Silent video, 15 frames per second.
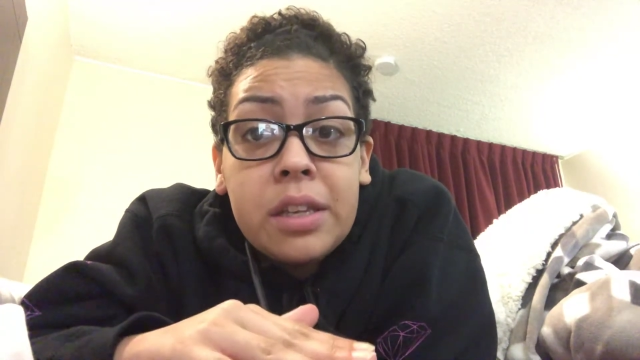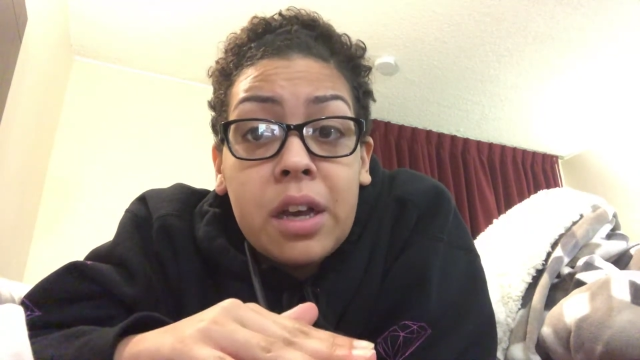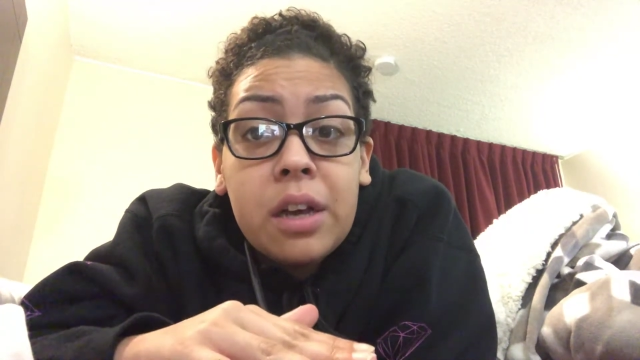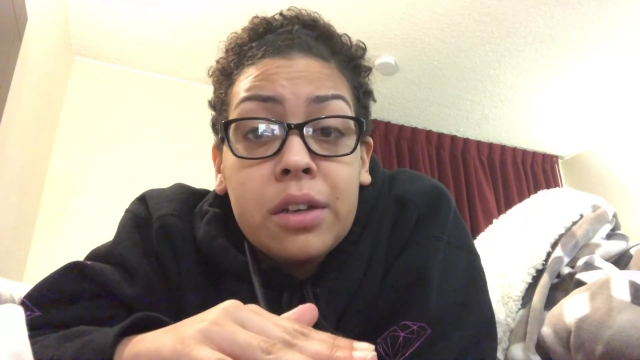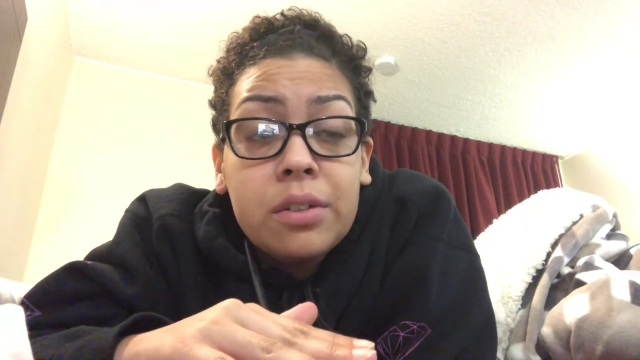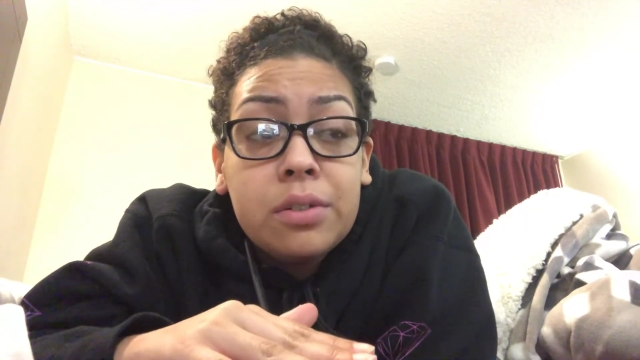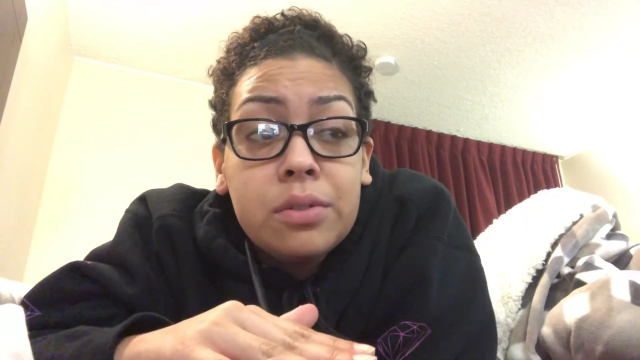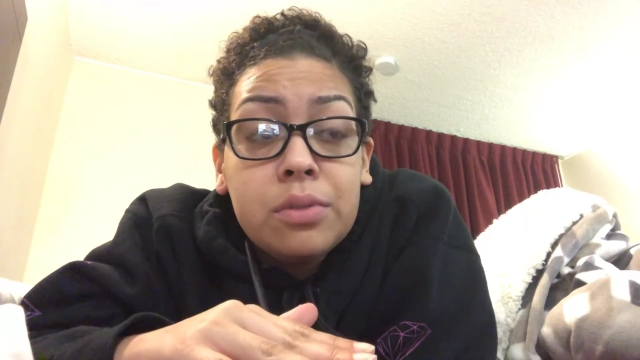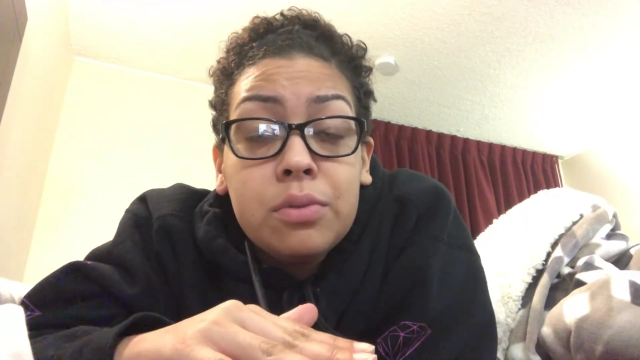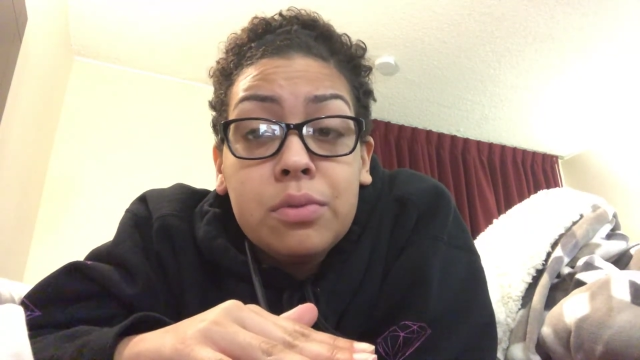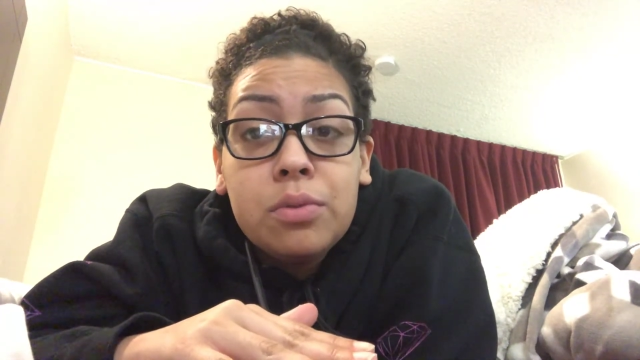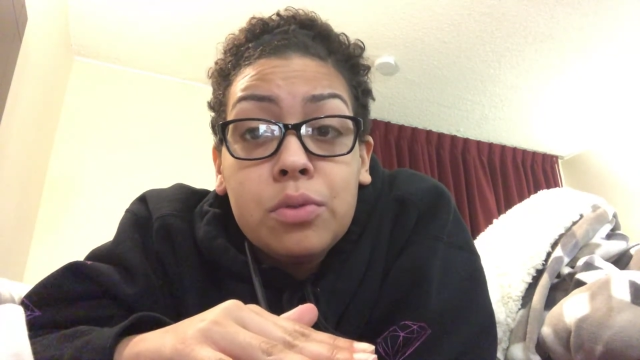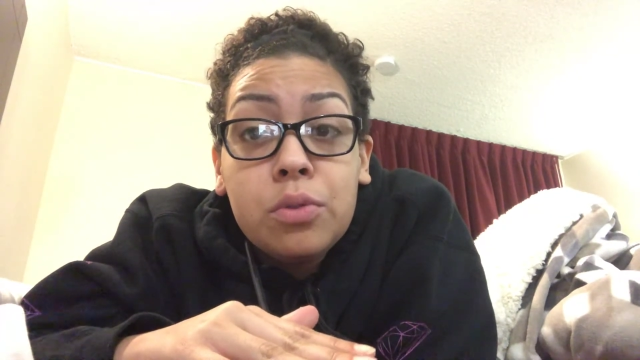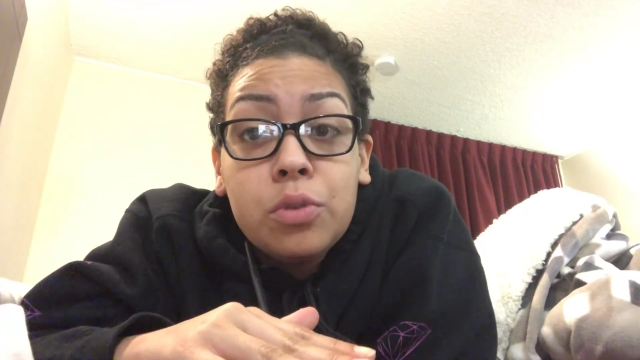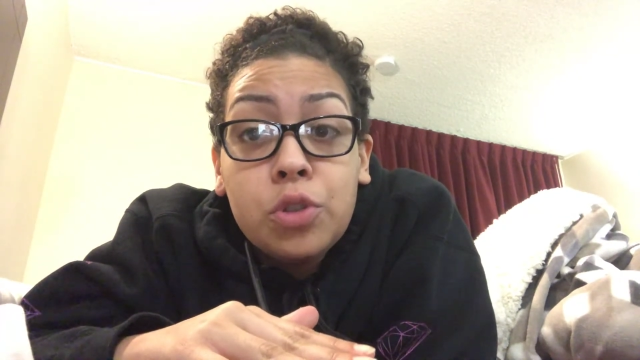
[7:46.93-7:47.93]
young
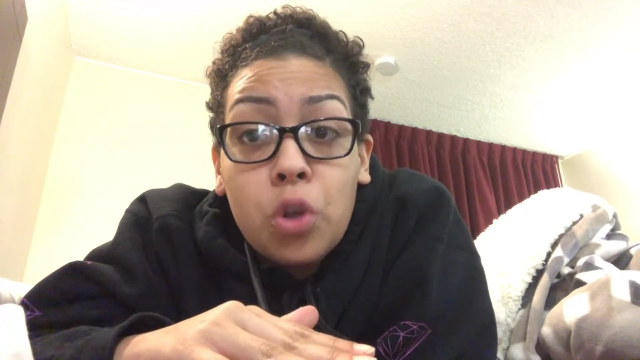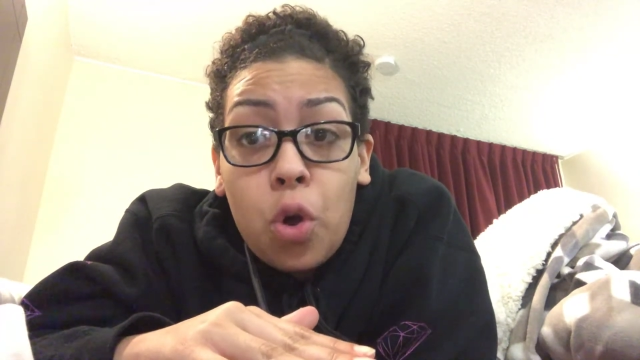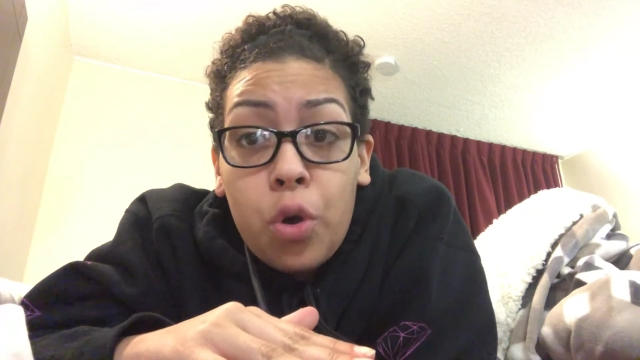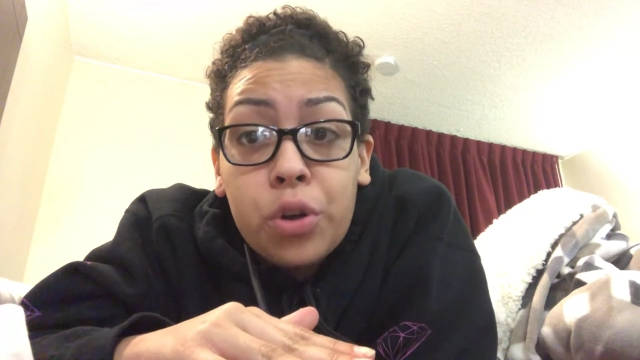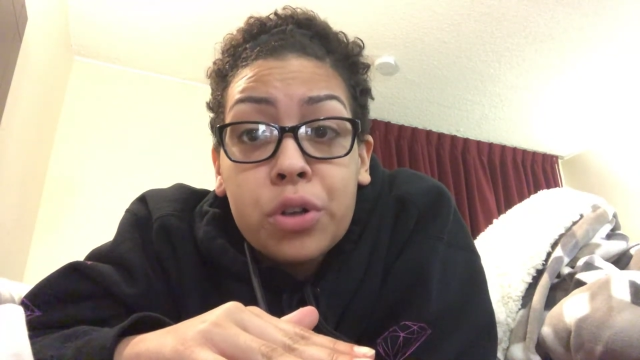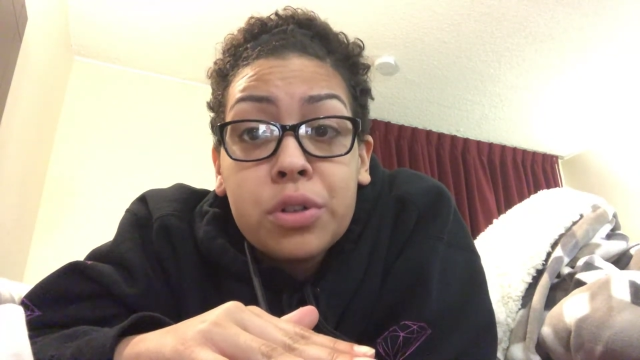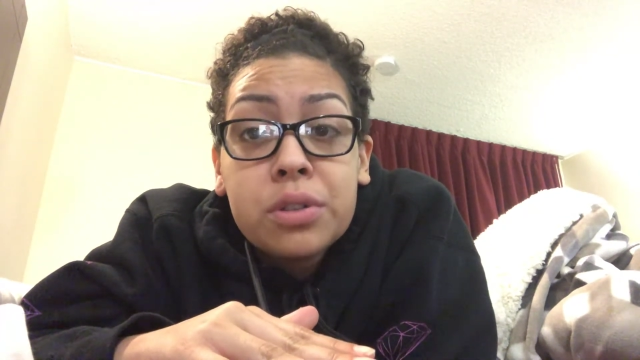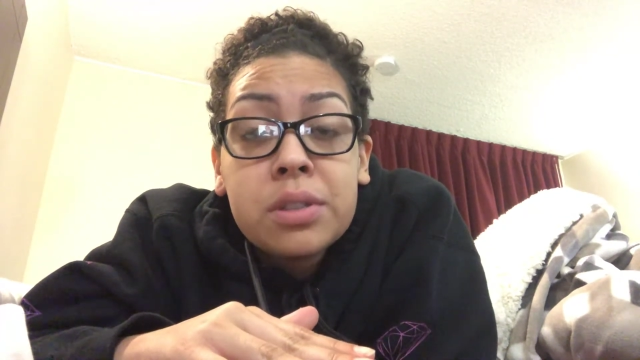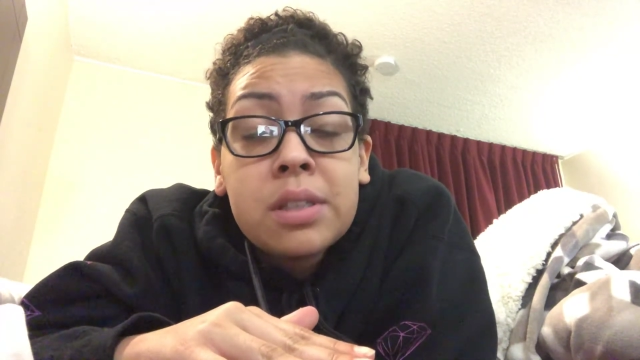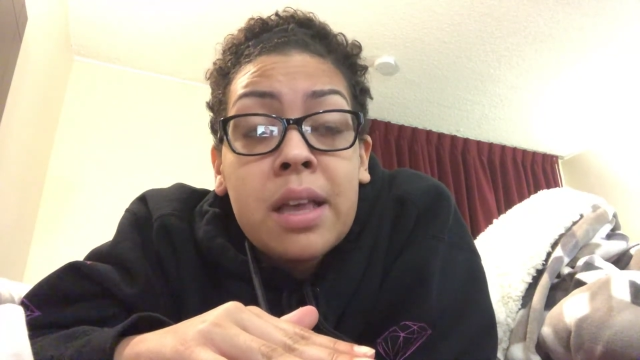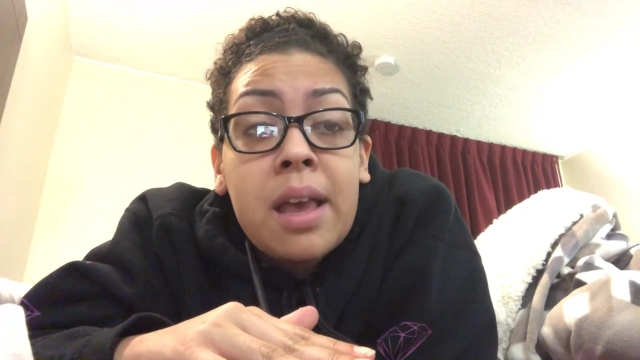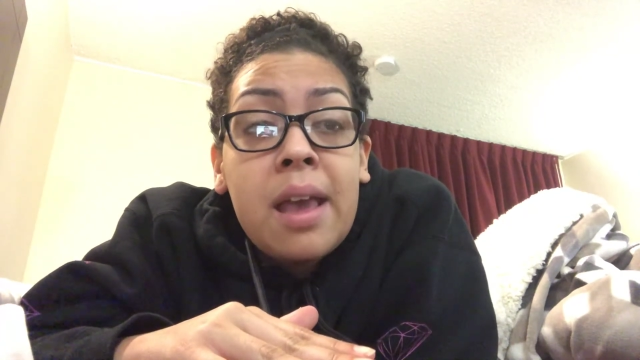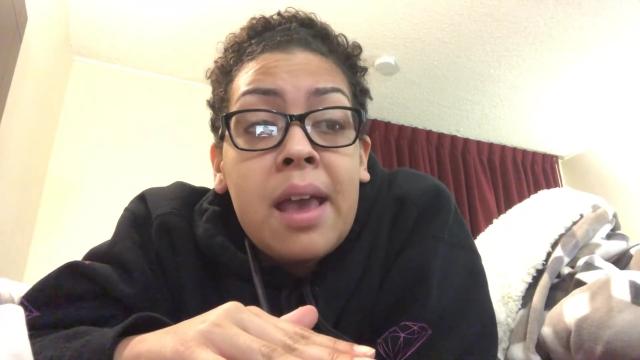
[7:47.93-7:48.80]
daughters,